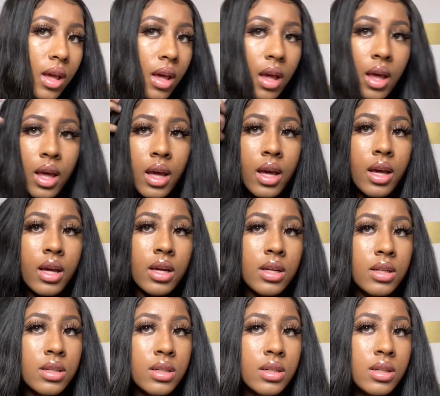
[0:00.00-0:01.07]

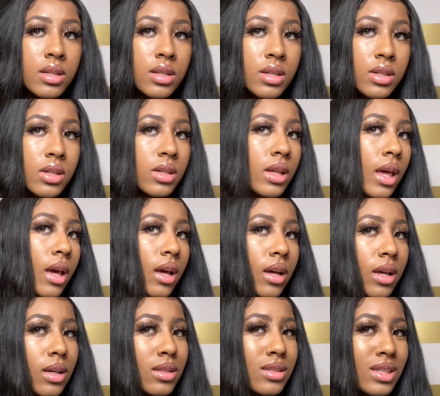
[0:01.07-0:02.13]
and yeah,
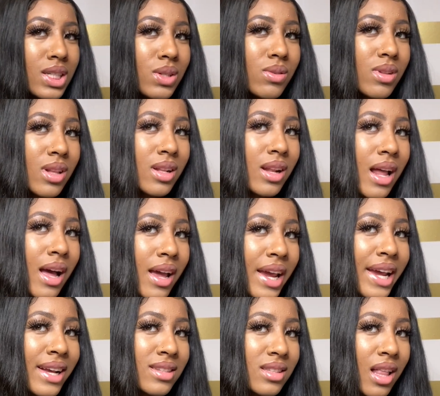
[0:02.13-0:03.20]
it's still not
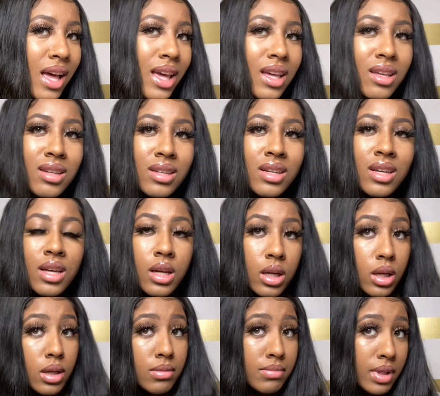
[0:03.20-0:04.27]
as like
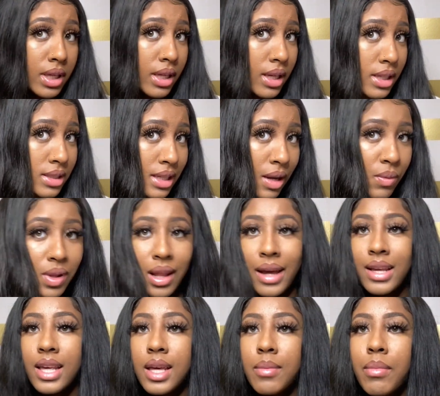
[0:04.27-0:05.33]
big as I would
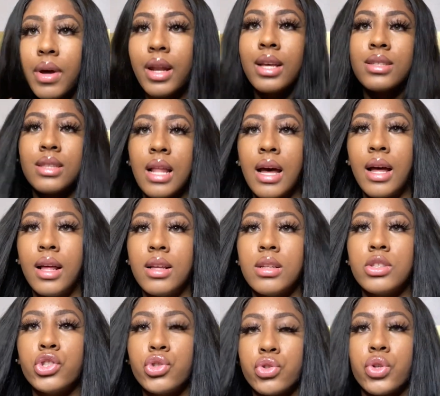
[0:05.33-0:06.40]
like it, but it's not
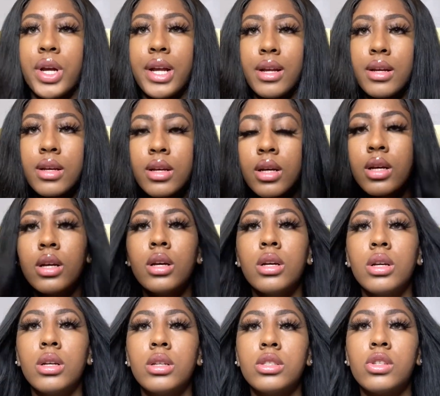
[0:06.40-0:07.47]
straight,
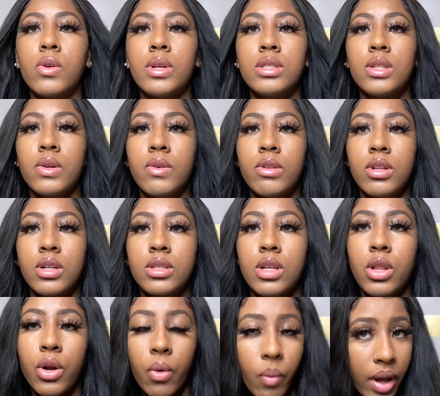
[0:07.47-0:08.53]
so it still looks a
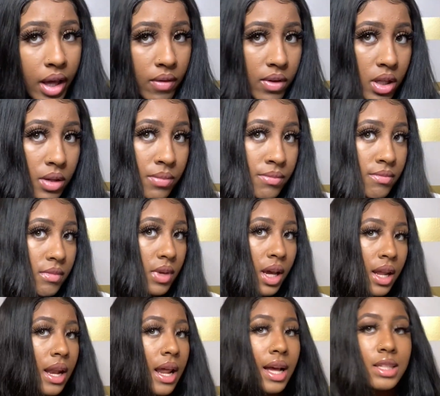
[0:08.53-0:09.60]
little wavy,
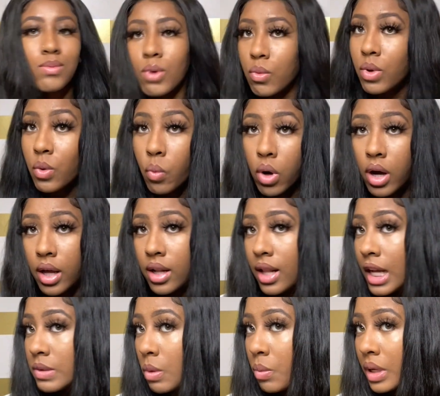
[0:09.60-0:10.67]
and that's what we want,
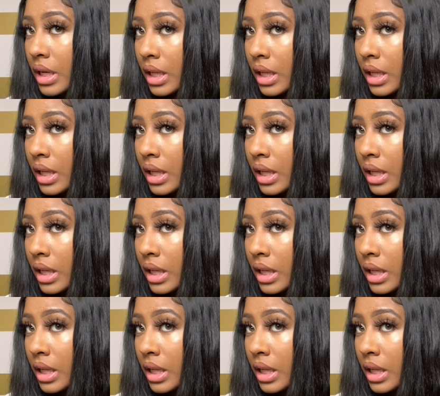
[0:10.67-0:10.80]
that's what we